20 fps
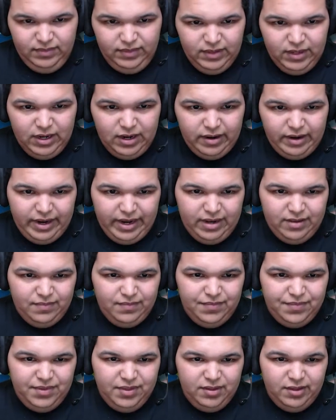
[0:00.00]
Alright,
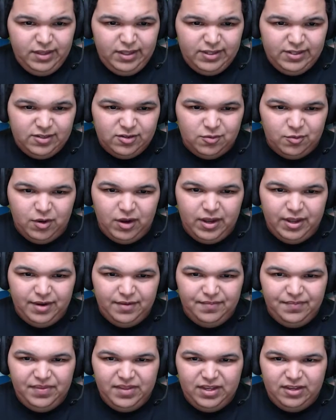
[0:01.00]
look at this squad.
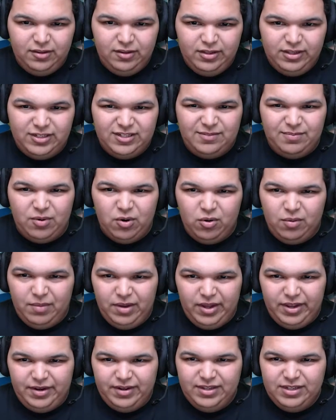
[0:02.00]
Look at this
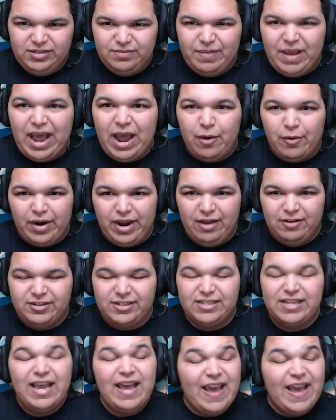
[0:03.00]
Pokemon, these powerhouses.